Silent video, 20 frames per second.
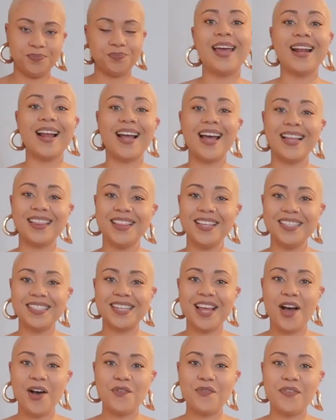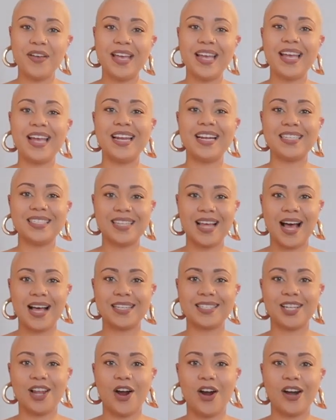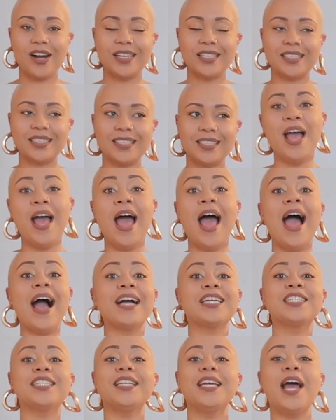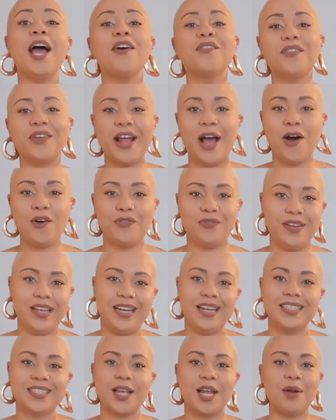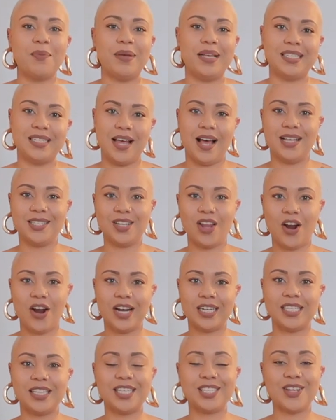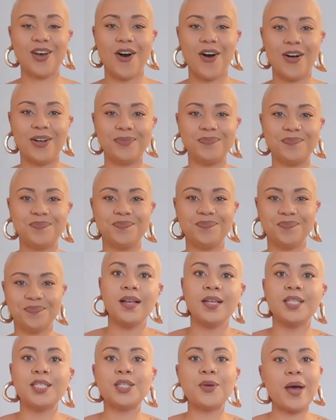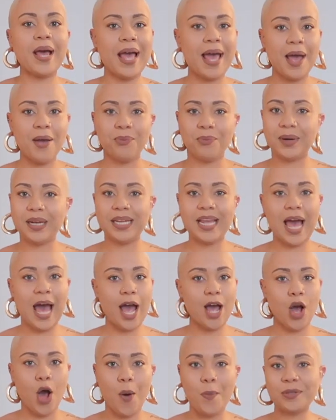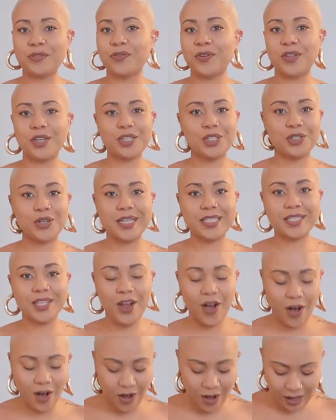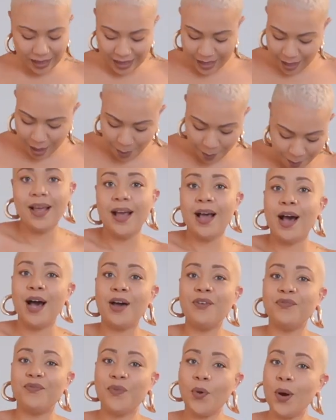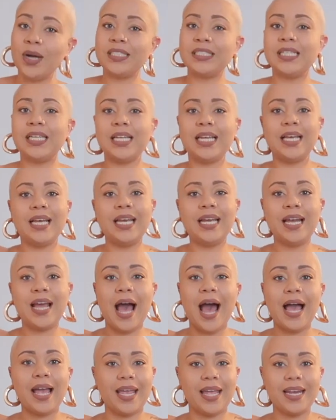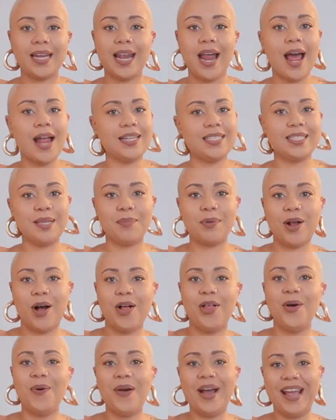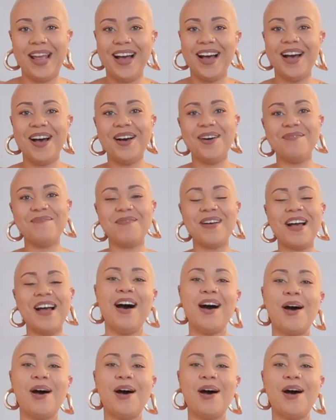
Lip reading: And I got this outfit in a size large. Actually, every outfit is gonna be a size large in this haul. So I had really high hopes for this dress, y'all. Unfortunately, I cannot zip it all the way up.